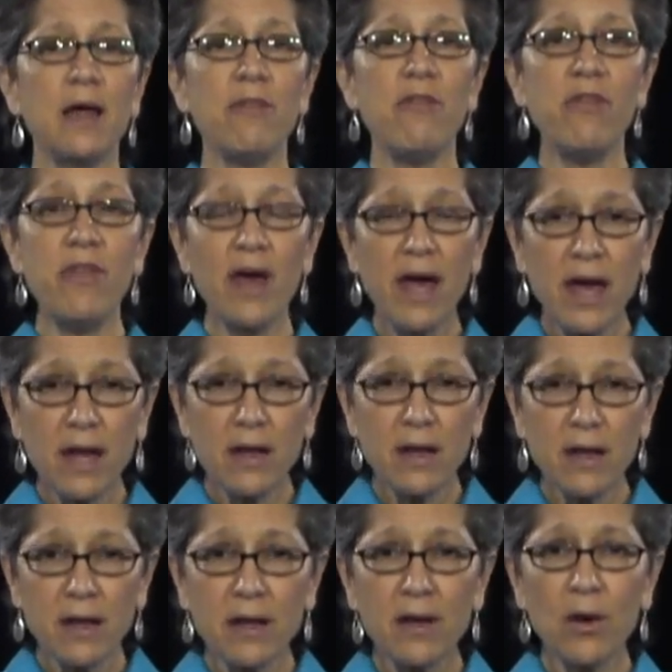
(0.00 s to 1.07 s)
Then
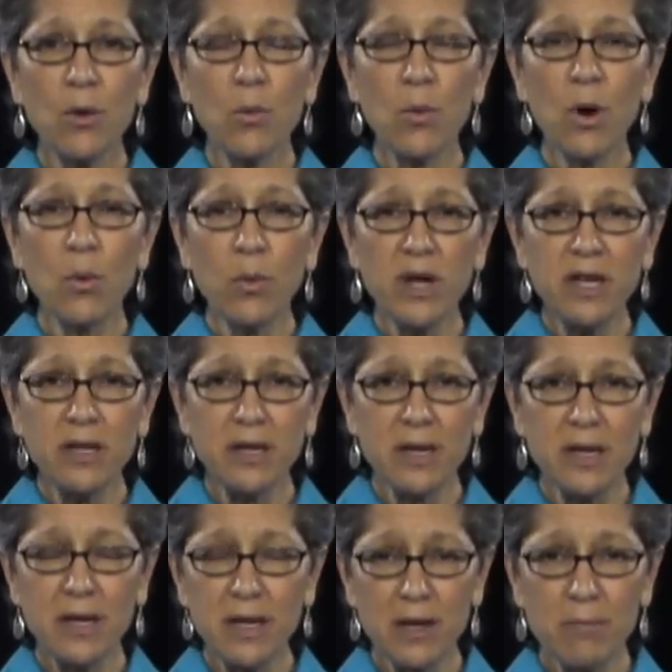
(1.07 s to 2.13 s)
what we
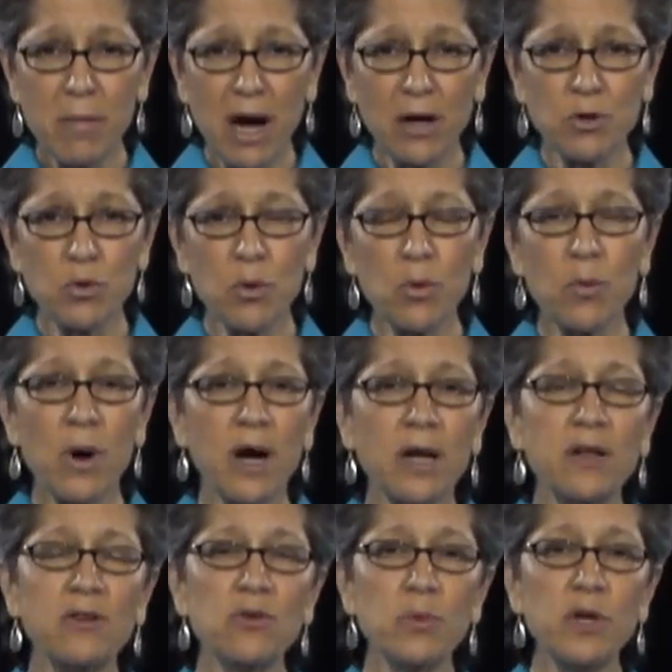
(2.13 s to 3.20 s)
did in Module 1
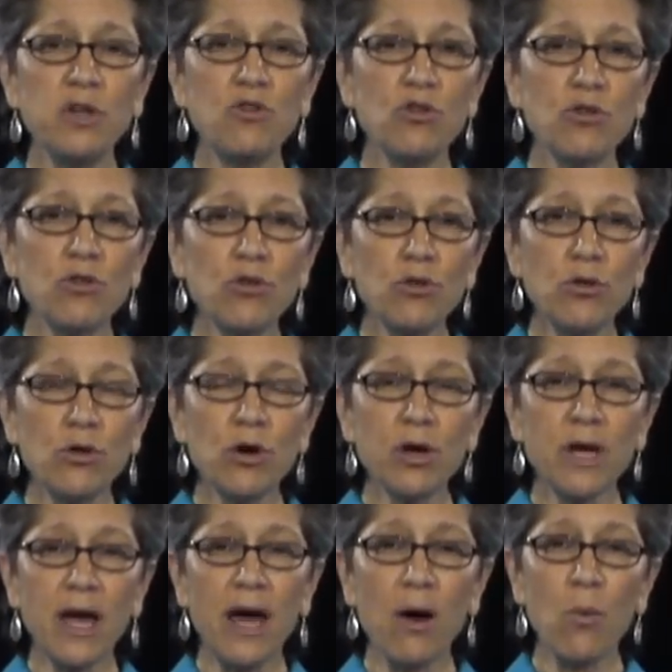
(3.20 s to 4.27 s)
is we took a look
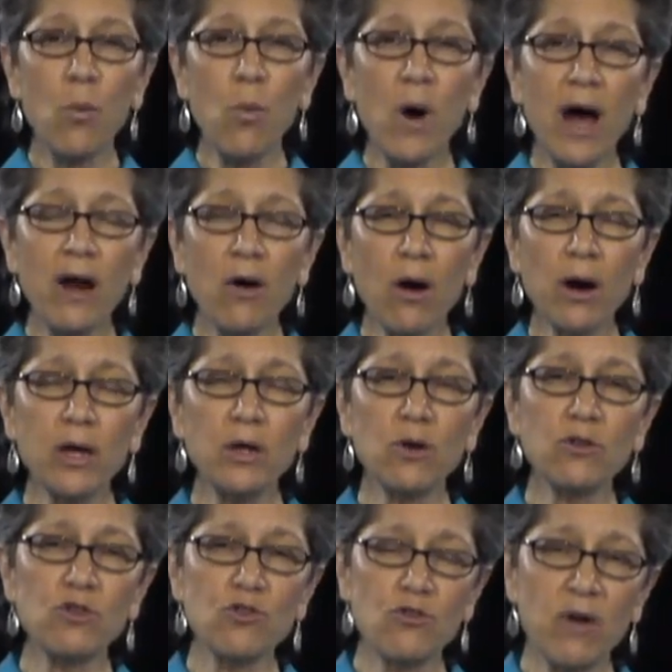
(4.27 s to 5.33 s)
at what are your
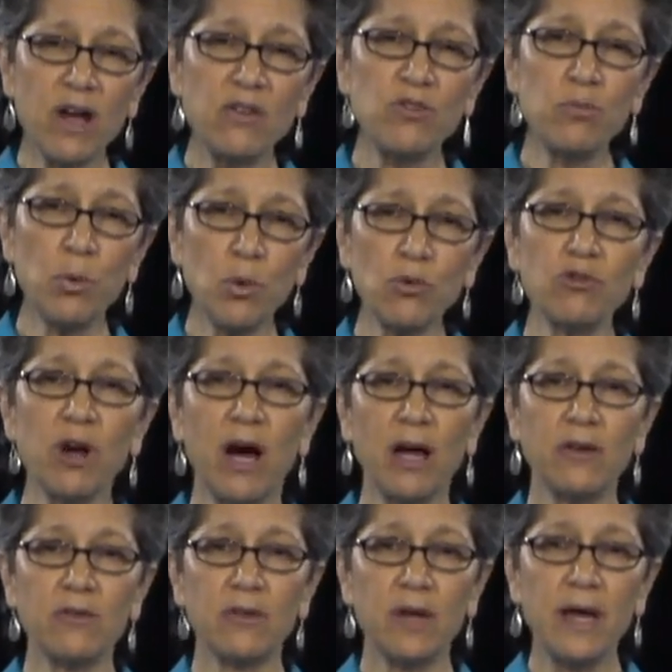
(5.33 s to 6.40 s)
stress
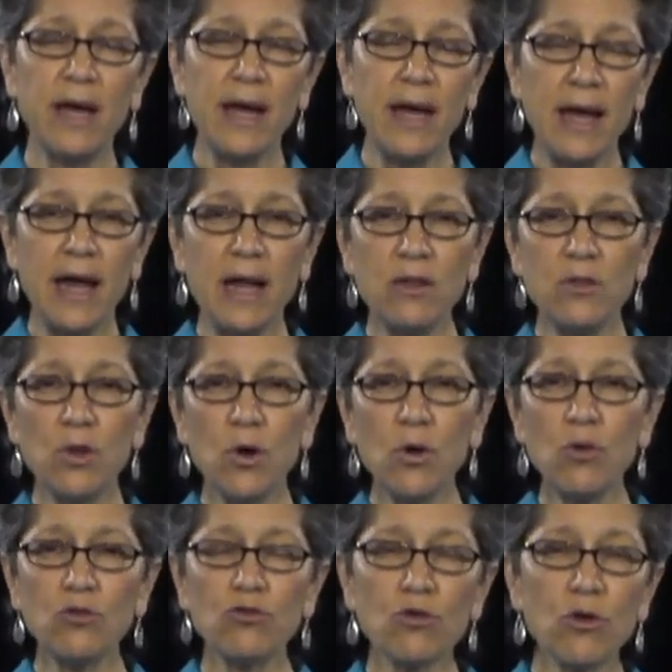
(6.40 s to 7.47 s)
bullseyes. And
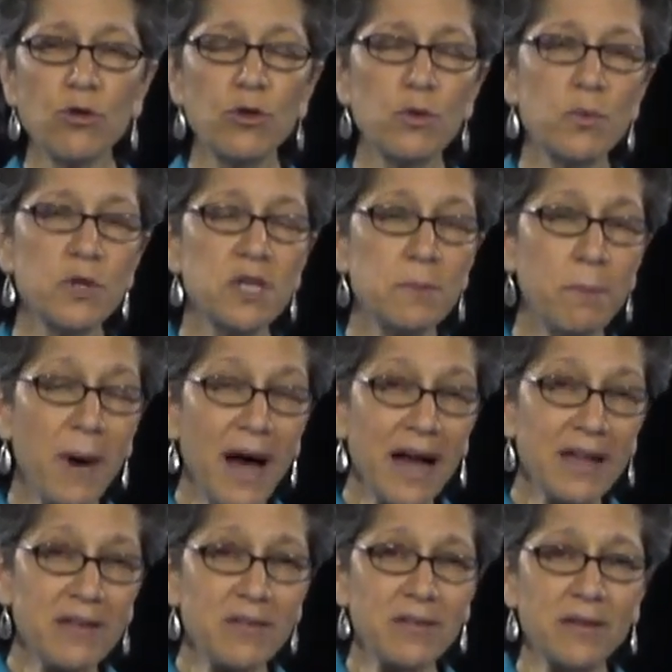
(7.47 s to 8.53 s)
those are the
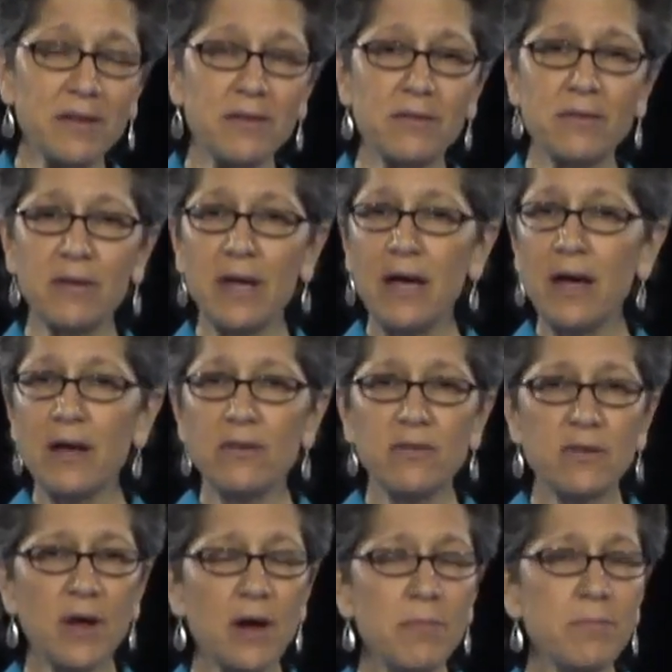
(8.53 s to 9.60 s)
responses.
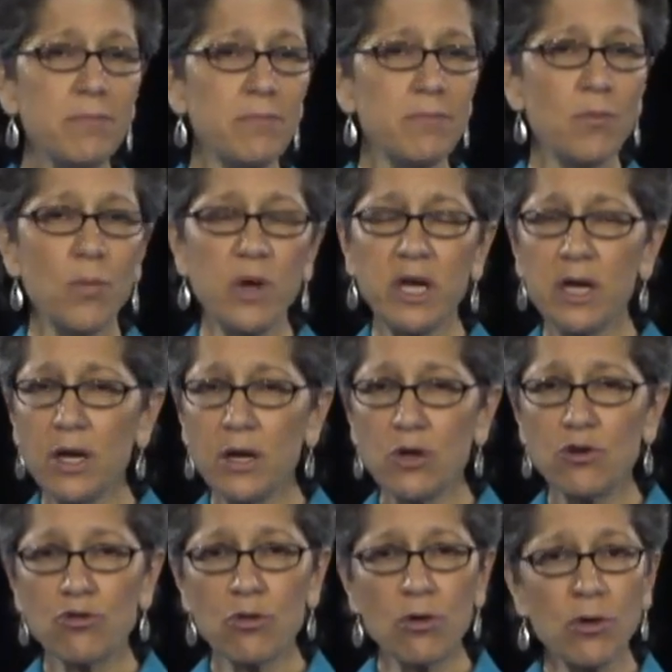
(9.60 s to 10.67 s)
Some we can
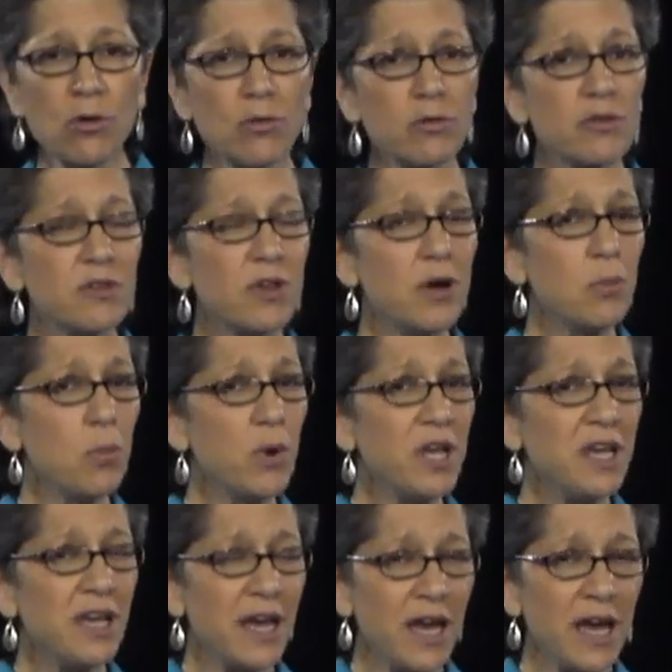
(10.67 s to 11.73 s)
control, some we
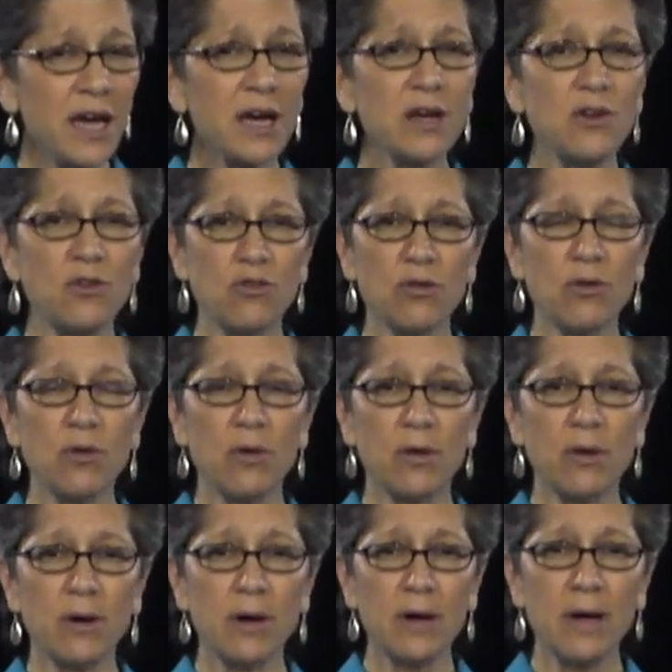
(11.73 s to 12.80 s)
can't control.
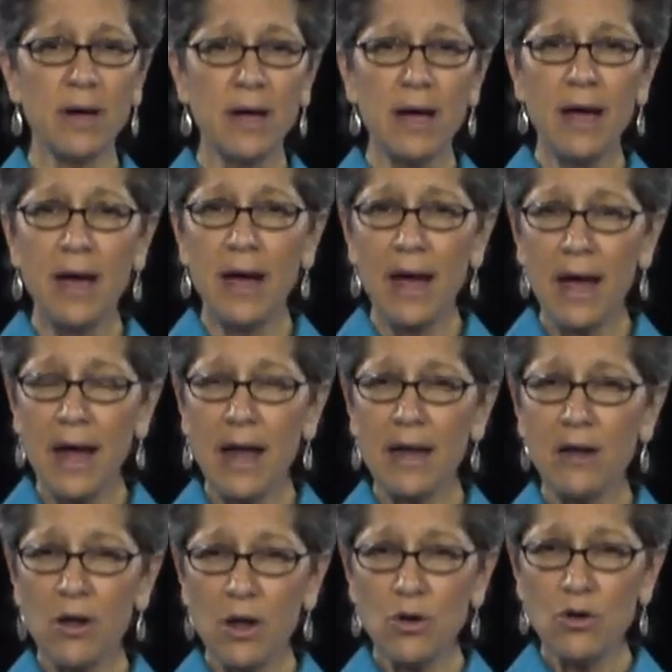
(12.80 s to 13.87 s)

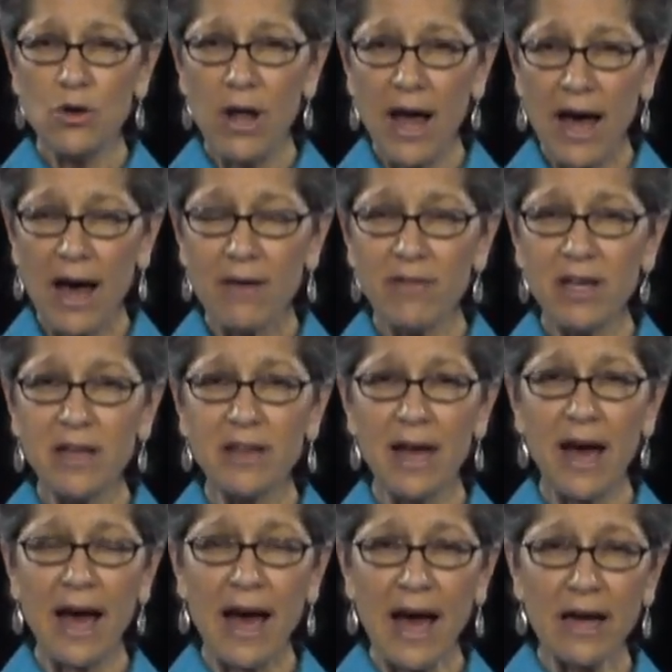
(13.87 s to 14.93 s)
And having the
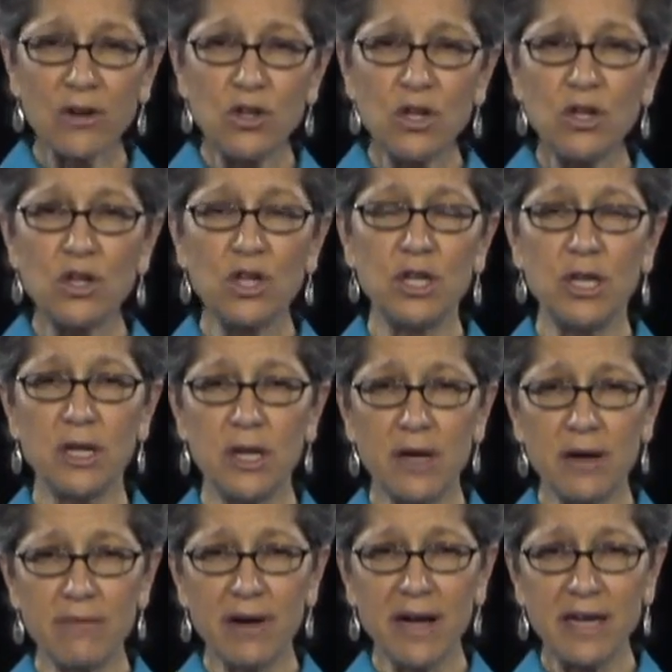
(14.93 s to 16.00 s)
action sheet
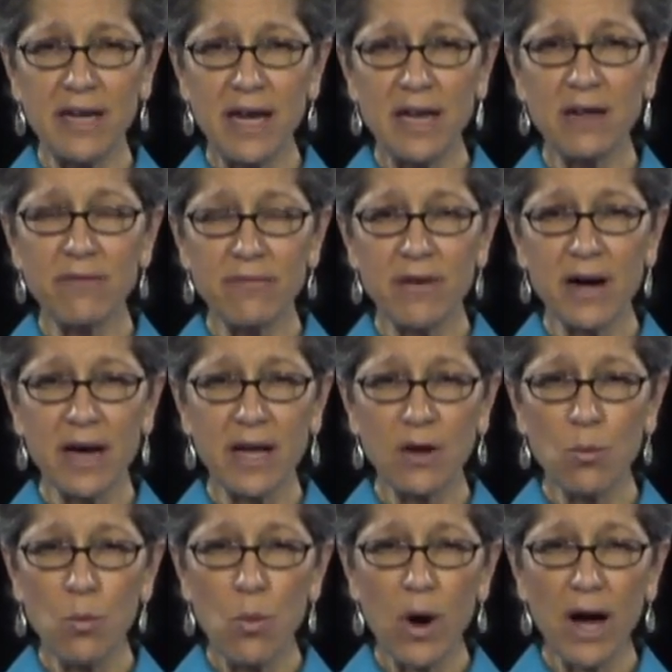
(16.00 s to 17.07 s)
of
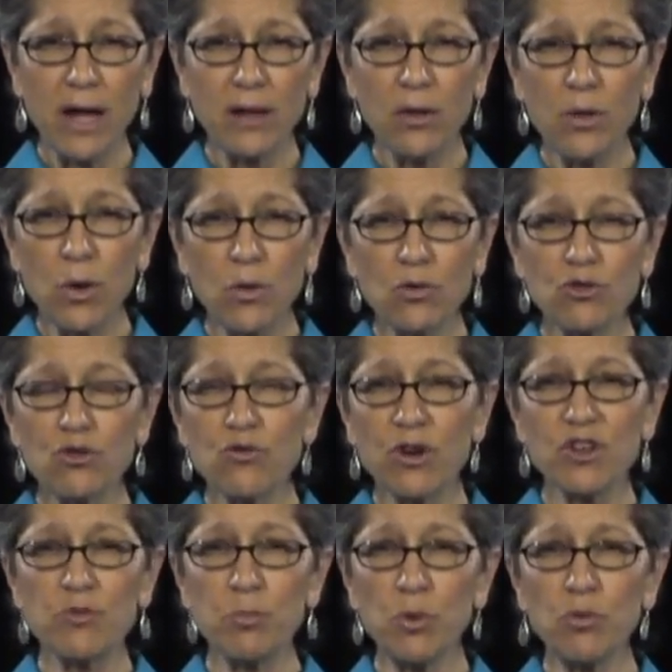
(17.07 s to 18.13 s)
identifying what those
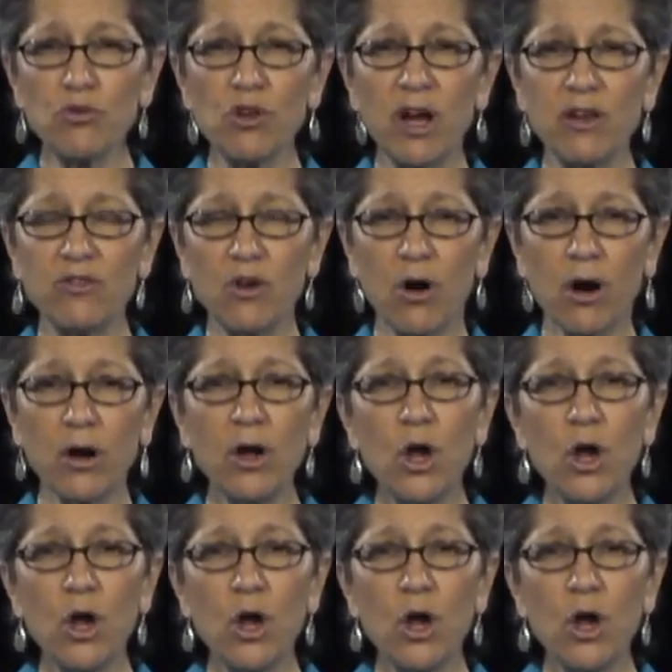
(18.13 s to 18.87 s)
stress bullseyes are,